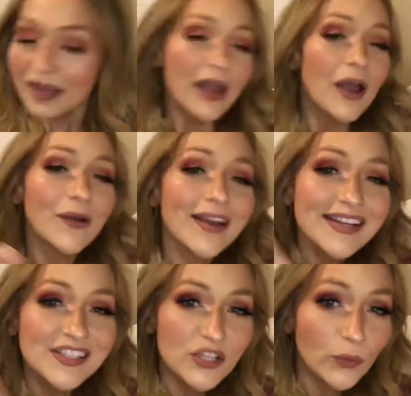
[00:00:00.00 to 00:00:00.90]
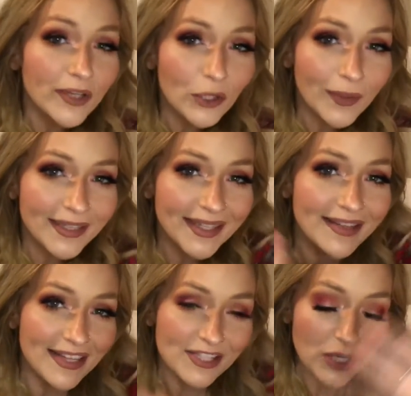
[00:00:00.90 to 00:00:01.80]
Okay, so really quickly,
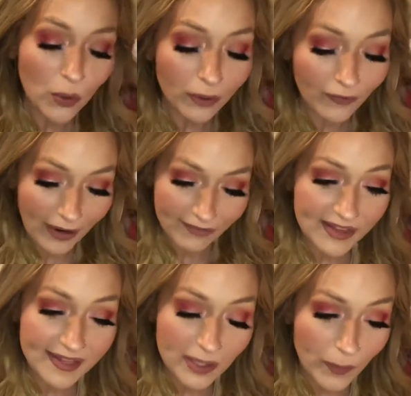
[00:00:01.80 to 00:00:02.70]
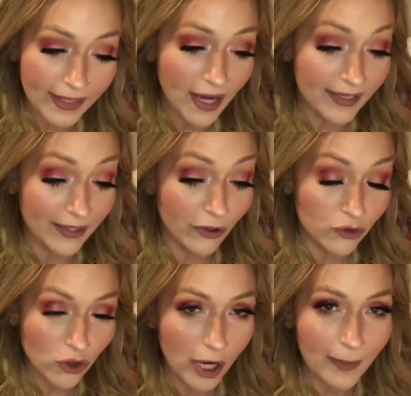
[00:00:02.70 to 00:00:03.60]
let's go over everything that we got in our
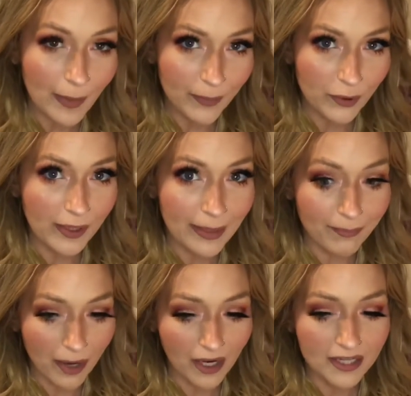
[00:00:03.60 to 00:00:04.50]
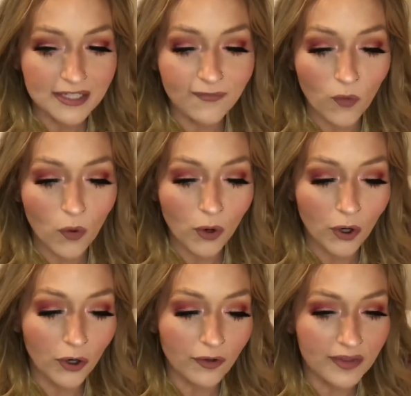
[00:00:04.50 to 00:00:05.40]
Tribe Beauty box
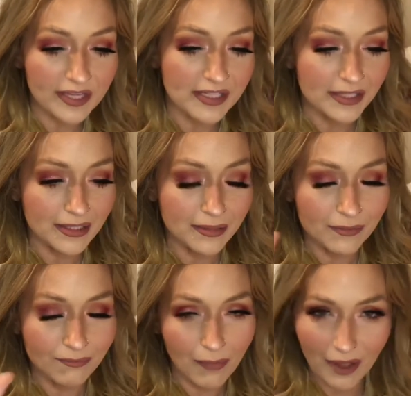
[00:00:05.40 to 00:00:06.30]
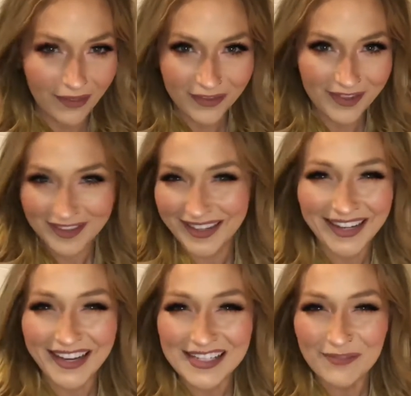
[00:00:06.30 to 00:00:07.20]
for this month, I
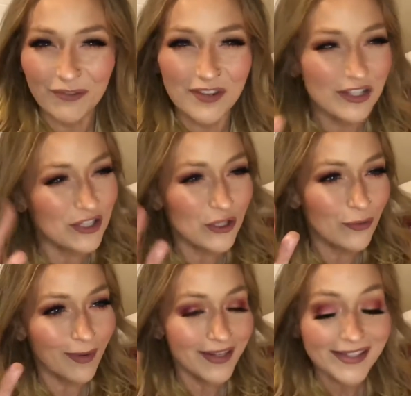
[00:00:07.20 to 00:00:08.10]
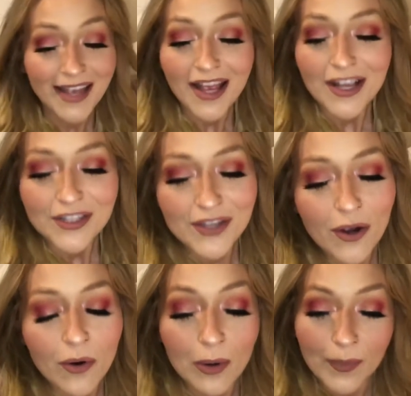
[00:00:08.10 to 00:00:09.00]
guess, for this two months.
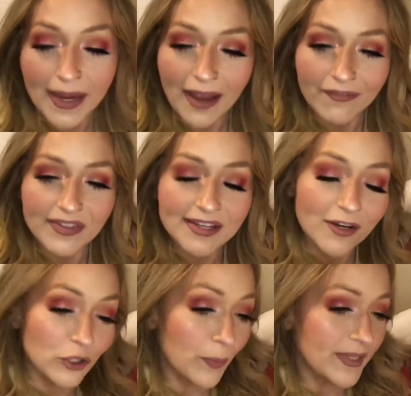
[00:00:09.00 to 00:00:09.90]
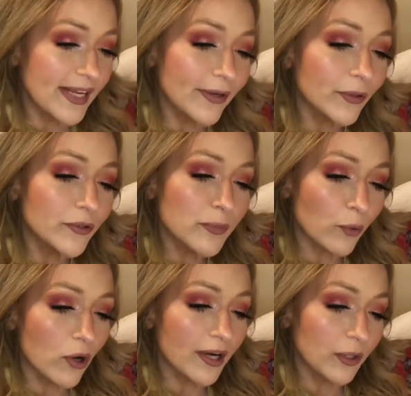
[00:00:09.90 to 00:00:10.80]
So we have the Dr. Botanicals
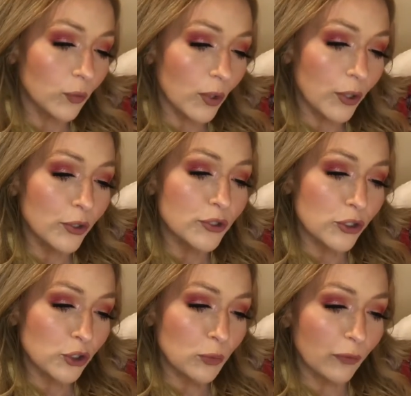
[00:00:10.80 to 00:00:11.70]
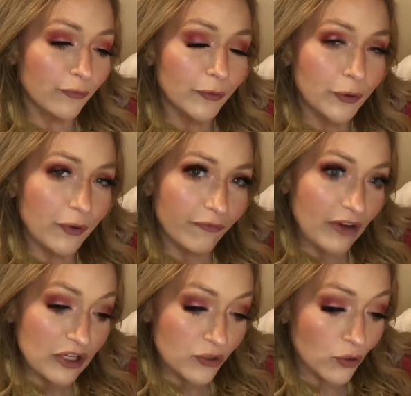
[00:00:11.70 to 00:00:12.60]
Moroccan Rose Superfood
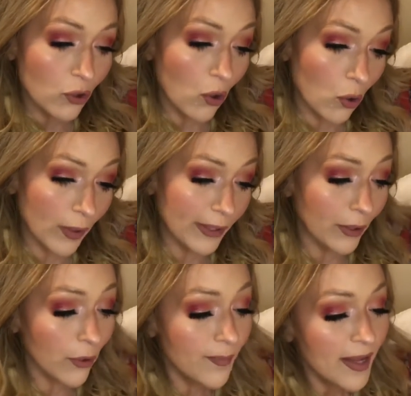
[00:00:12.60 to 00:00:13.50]
Facial Oil.